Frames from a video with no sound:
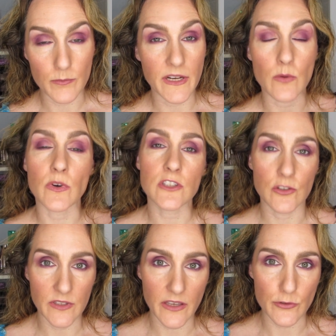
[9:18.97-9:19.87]
But I want to
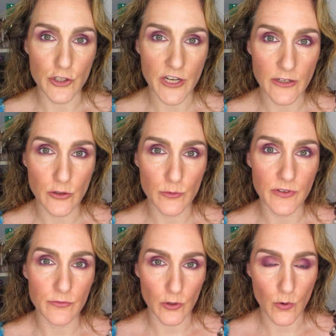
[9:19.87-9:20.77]
do the other shadow
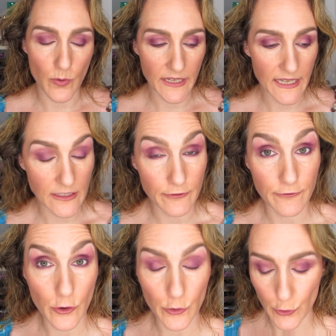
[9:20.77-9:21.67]
before going any
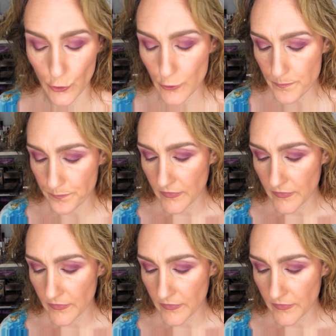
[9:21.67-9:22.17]
further.